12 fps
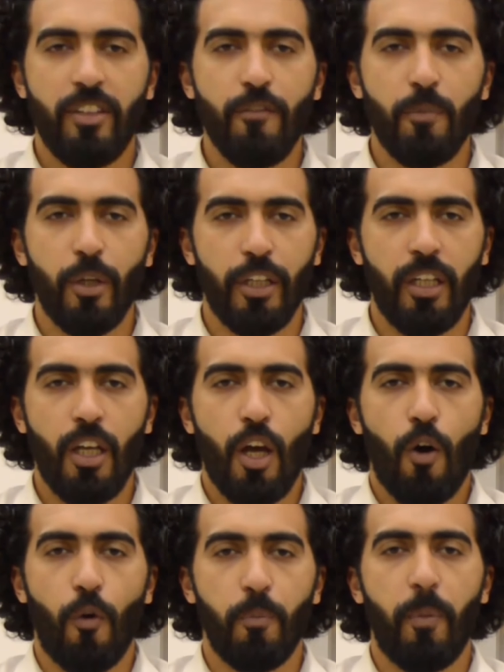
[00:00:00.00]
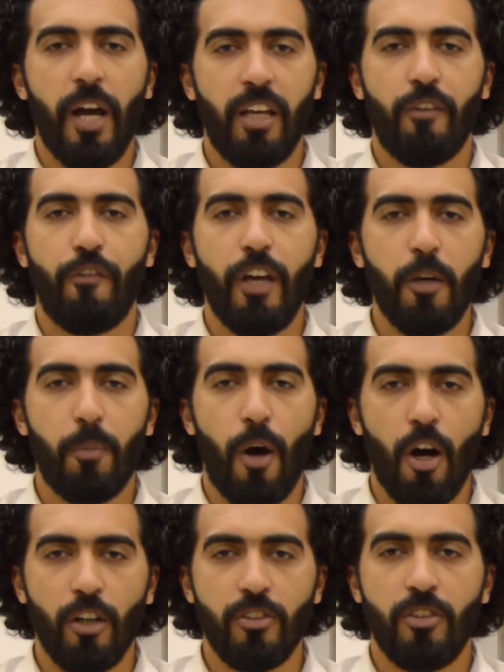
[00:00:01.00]
save money on buying fake
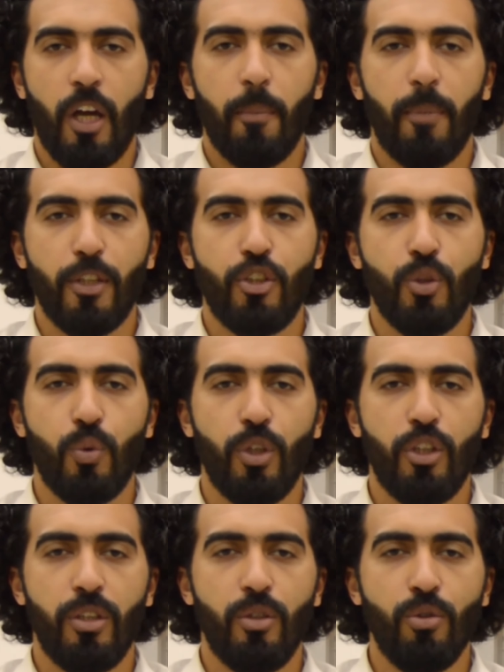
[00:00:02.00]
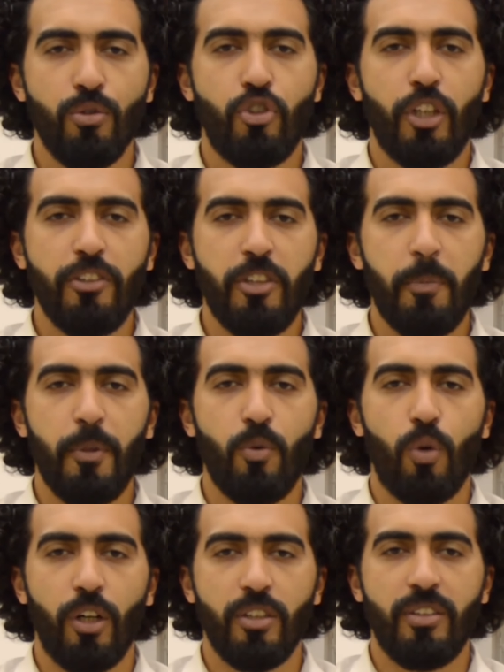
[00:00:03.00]
parts, but you will lose JCB
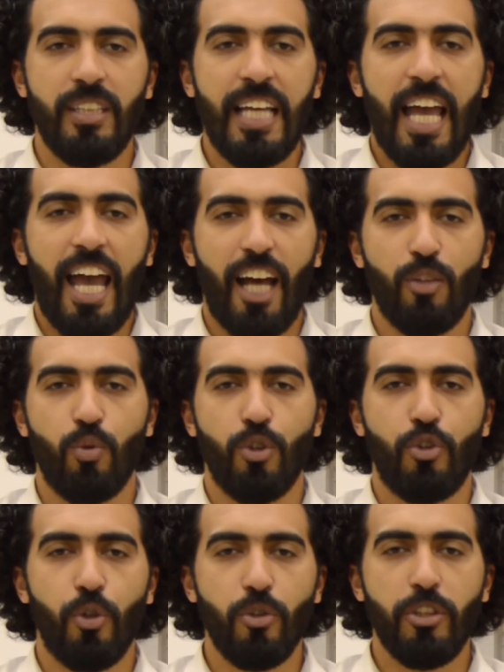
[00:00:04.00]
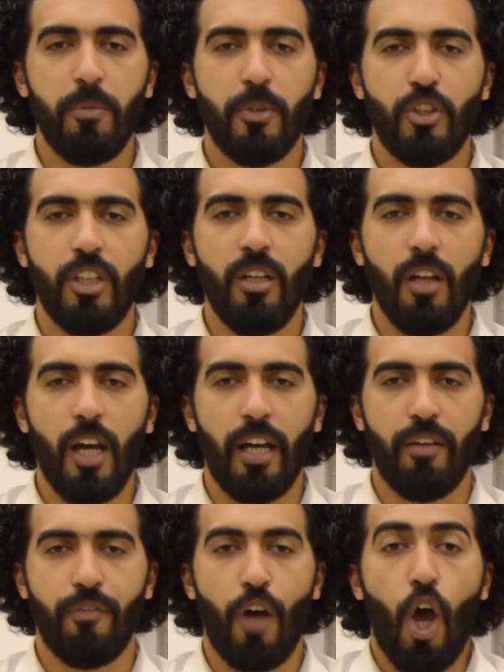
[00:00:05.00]
warranty and will shorten machine life.